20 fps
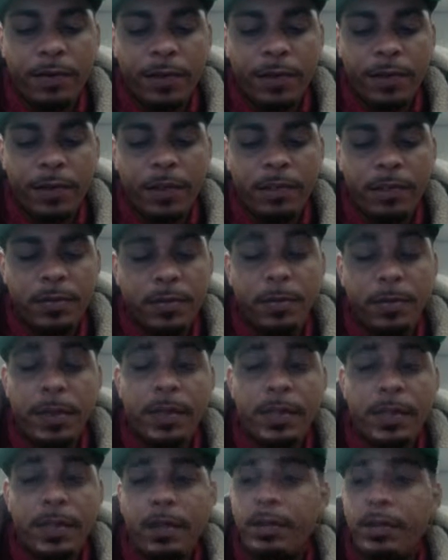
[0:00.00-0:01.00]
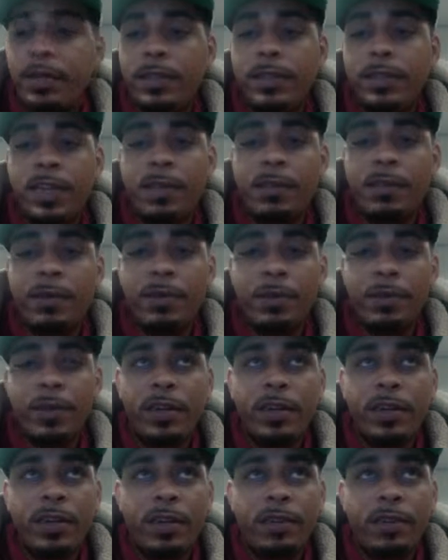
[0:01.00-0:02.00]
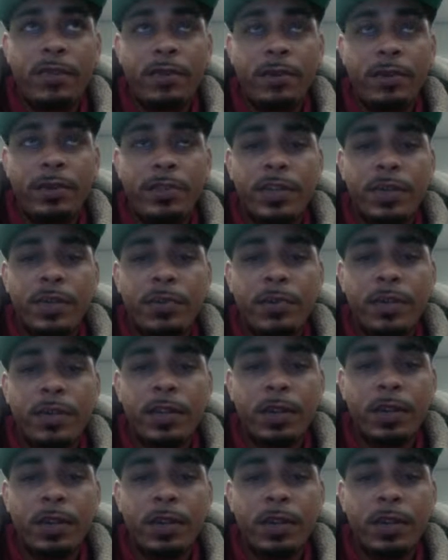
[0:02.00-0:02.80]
It's a big deal anytime you're doing anything in Photoshop, really.